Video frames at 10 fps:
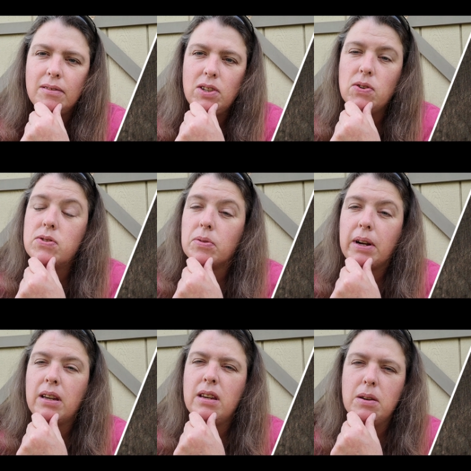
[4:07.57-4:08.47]
use the
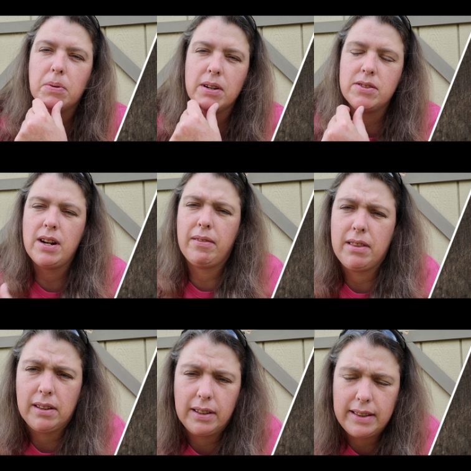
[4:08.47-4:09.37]
right keywords and
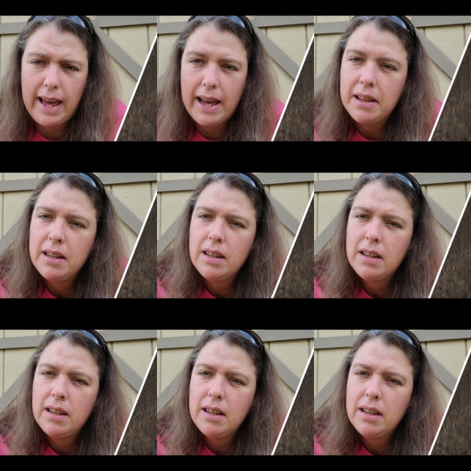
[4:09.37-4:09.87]
everything like that.